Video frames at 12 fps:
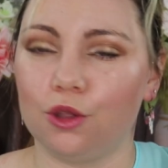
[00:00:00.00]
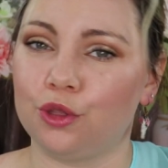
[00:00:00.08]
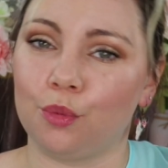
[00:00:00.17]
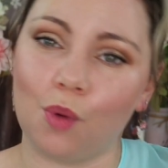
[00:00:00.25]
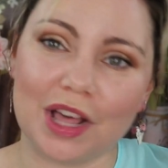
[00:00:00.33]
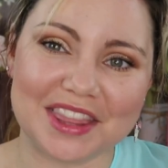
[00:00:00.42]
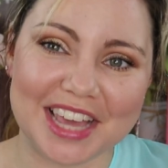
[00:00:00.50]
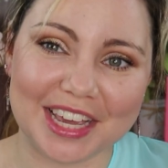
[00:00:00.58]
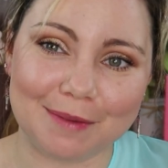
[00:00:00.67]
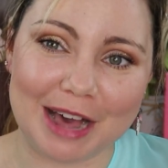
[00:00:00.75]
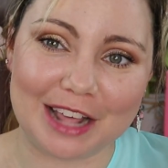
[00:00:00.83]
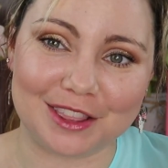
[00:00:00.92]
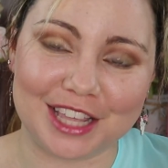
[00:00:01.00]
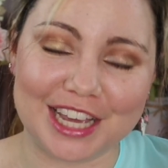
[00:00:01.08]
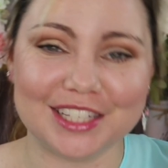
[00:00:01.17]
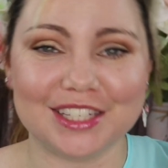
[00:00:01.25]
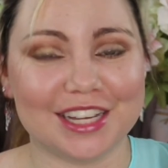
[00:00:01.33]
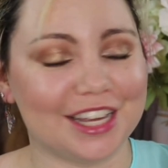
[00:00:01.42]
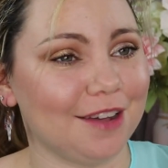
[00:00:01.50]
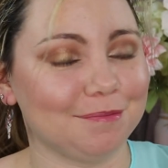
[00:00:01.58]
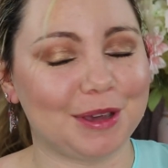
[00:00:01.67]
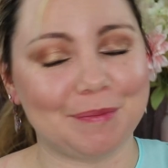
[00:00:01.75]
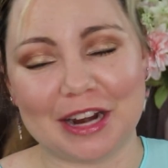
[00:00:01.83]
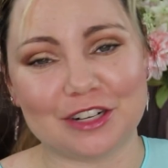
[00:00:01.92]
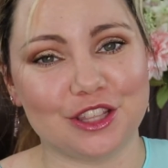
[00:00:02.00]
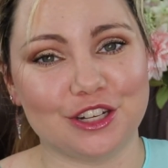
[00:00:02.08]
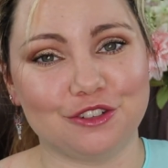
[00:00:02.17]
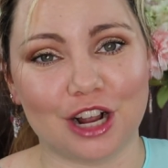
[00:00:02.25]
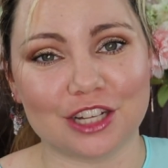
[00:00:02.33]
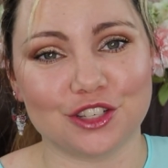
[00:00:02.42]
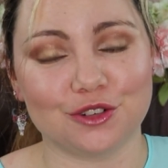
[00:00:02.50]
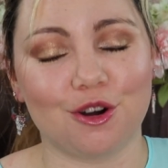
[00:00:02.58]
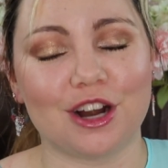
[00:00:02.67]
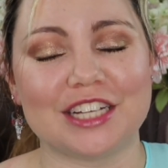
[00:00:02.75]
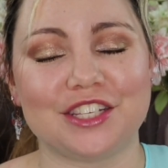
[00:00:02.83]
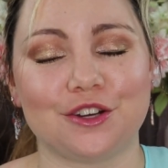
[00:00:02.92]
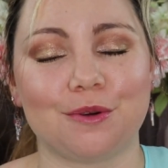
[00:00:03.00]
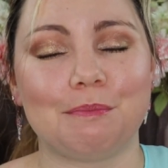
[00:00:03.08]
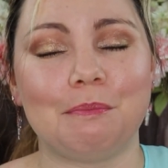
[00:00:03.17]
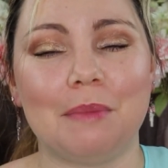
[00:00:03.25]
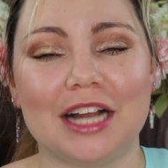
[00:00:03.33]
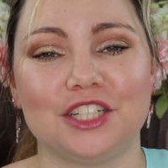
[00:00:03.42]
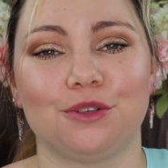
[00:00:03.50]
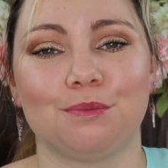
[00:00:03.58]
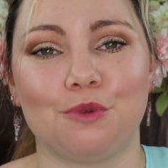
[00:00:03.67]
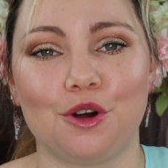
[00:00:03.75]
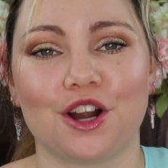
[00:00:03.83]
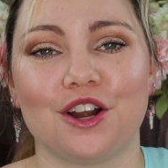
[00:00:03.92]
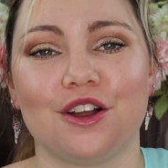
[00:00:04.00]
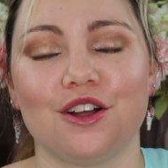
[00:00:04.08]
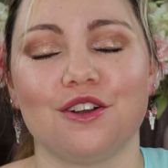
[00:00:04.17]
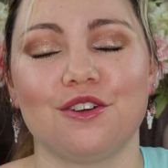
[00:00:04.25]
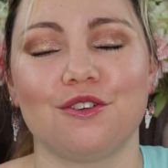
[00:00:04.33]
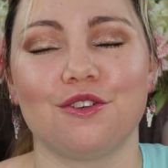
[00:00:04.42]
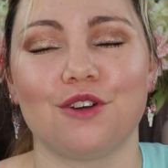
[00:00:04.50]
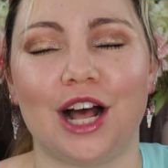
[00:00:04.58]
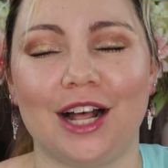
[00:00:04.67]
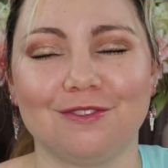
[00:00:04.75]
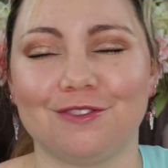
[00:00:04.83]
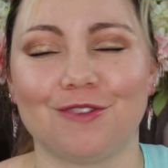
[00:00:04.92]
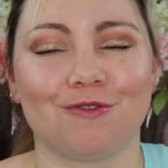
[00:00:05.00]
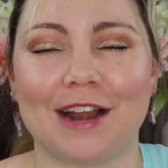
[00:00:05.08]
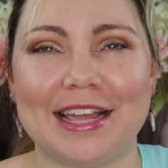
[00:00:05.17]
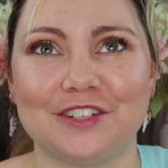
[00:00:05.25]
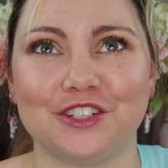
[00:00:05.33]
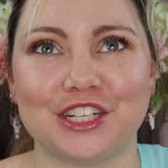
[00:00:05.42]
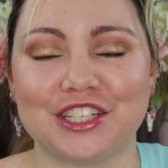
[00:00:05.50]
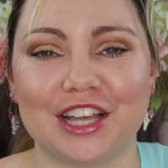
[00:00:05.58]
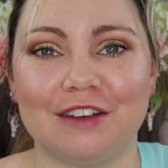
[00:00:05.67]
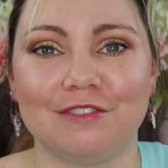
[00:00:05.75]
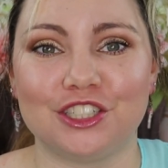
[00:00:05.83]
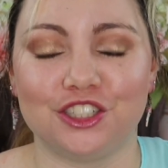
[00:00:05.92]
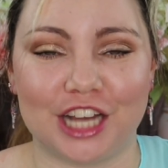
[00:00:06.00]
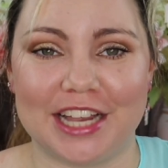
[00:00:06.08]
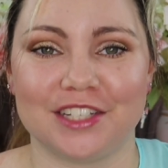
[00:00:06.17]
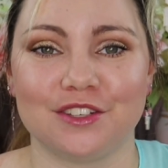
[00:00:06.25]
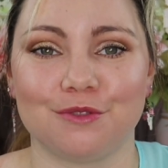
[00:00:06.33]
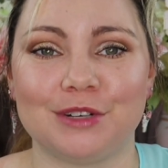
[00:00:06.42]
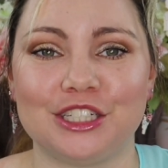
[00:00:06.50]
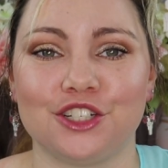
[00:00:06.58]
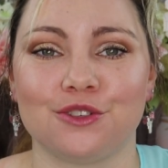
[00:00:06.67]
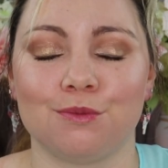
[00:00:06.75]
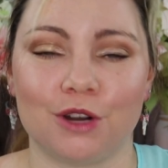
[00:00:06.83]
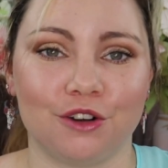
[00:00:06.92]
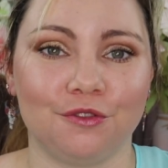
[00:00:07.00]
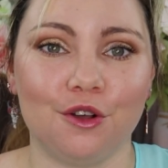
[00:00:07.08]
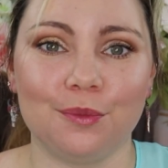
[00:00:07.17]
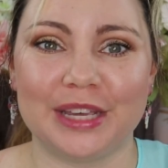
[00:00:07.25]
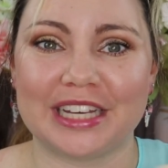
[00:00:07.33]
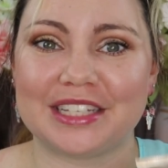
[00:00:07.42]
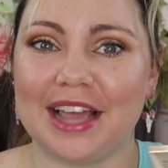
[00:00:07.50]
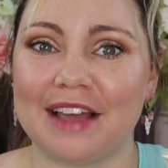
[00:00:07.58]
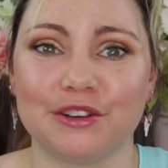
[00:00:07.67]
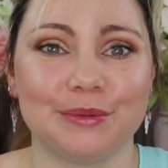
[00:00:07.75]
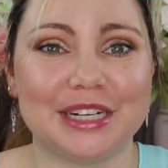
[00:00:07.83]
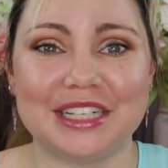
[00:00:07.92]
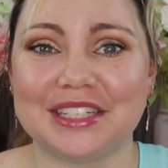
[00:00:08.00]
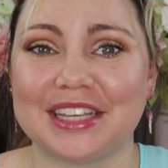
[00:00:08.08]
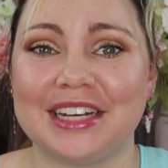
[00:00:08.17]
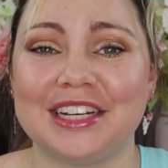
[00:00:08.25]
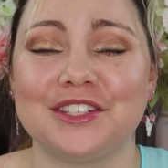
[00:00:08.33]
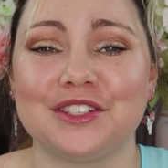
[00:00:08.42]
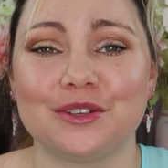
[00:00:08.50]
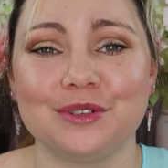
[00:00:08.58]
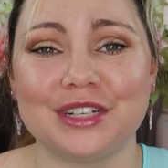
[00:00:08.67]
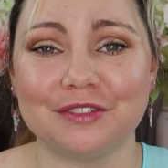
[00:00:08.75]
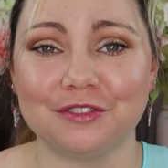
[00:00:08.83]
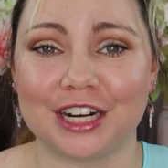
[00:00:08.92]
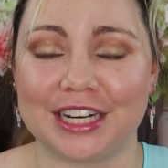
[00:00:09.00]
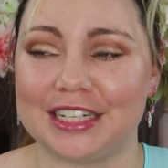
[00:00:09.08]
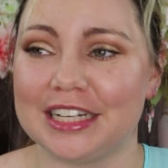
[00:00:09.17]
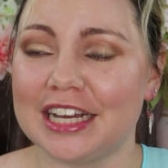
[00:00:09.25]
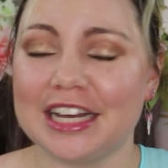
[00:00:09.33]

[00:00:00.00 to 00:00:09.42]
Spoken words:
The one thing about this compared to the drugstore is there are much more ranges of shades, which is wonderful because everybody's skin is so different.